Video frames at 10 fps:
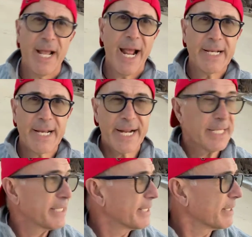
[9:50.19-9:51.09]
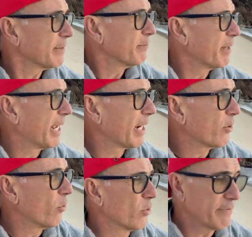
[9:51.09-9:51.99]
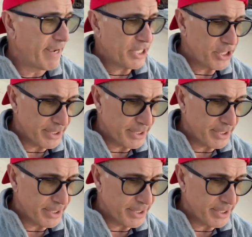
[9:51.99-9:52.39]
and the next course of action.